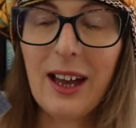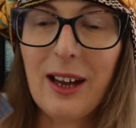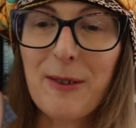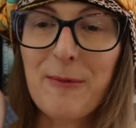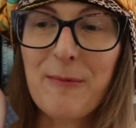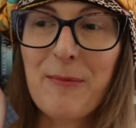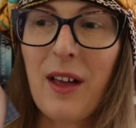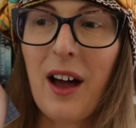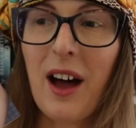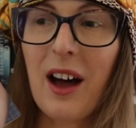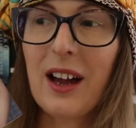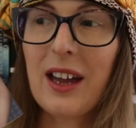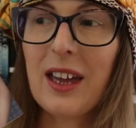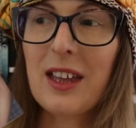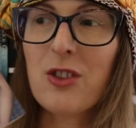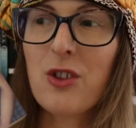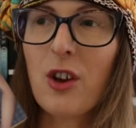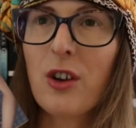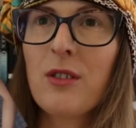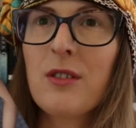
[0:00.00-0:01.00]

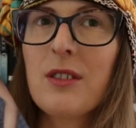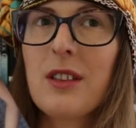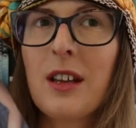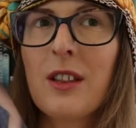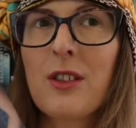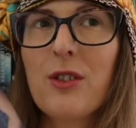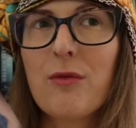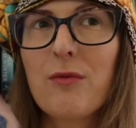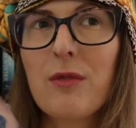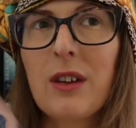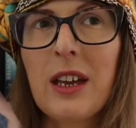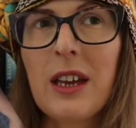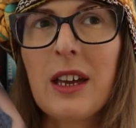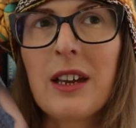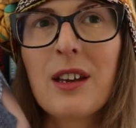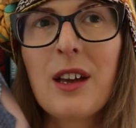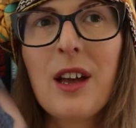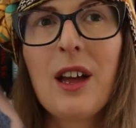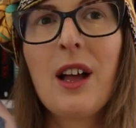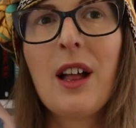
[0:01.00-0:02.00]
I don't tend to
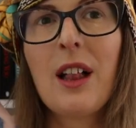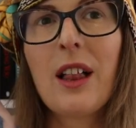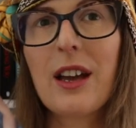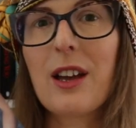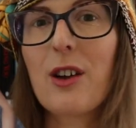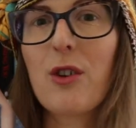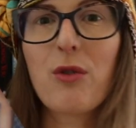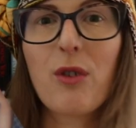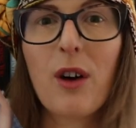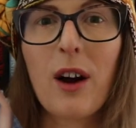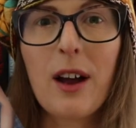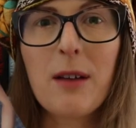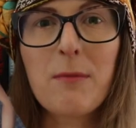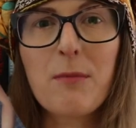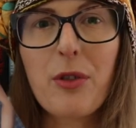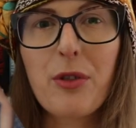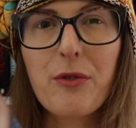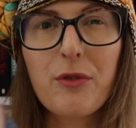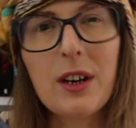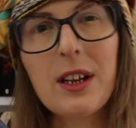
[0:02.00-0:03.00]
read like
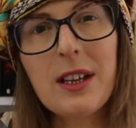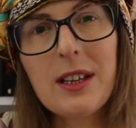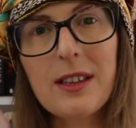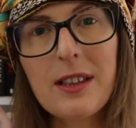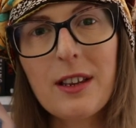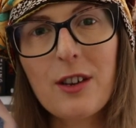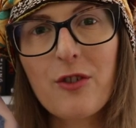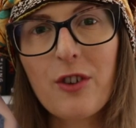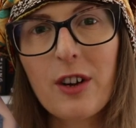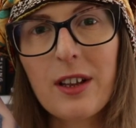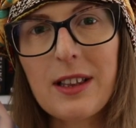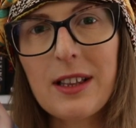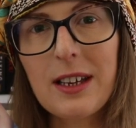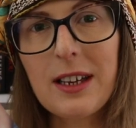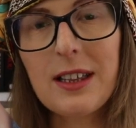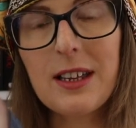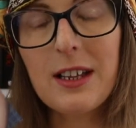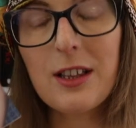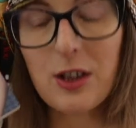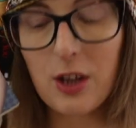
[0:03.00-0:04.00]
crime thrillers that are
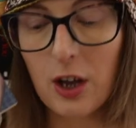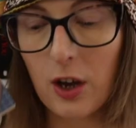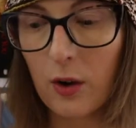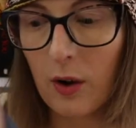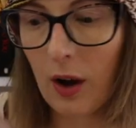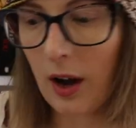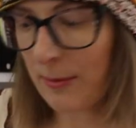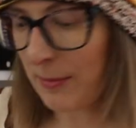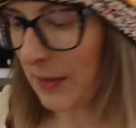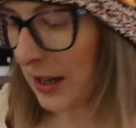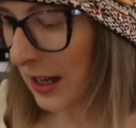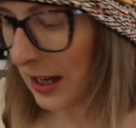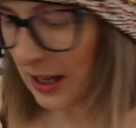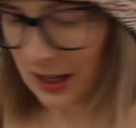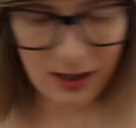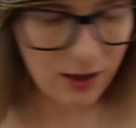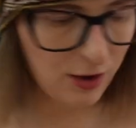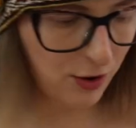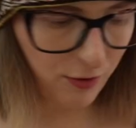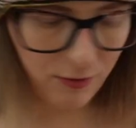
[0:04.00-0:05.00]
translated, so I'm keen